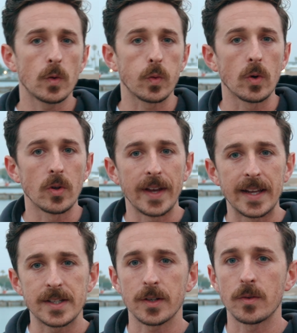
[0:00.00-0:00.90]
cool
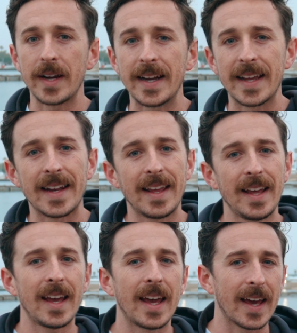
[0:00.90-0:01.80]
integrated
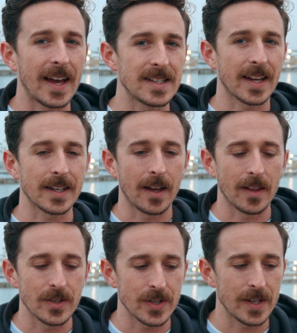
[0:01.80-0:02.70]
AI
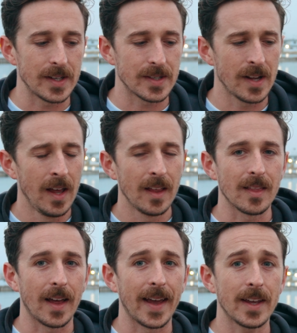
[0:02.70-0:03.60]
technologies
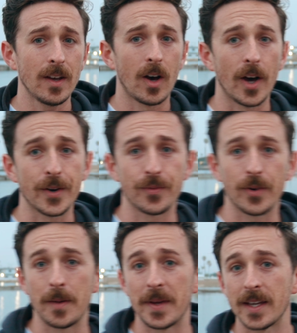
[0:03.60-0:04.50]
like auto
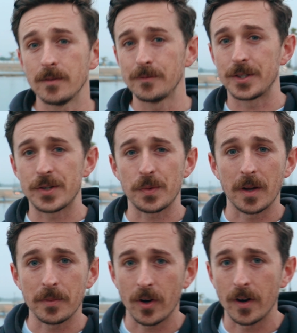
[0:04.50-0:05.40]
framing, which is what
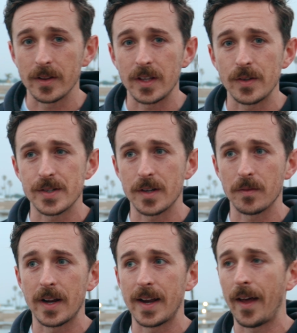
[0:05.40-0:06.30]
I'm currently using
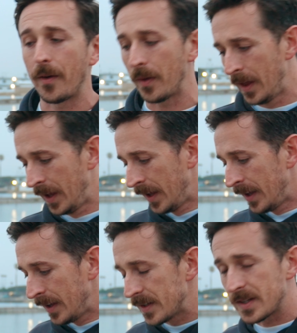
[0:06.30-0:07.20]
right now.
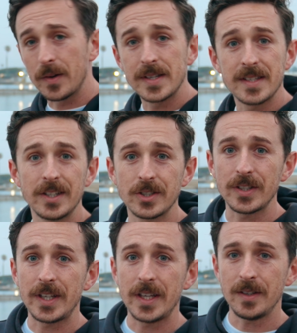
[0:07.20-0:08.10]
So
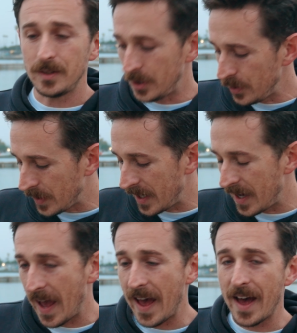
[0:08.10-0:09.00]
essentially, you can
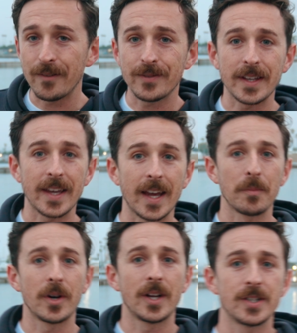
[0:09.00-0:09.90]
have the
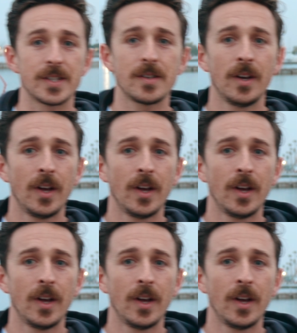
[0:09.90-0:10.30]
camera just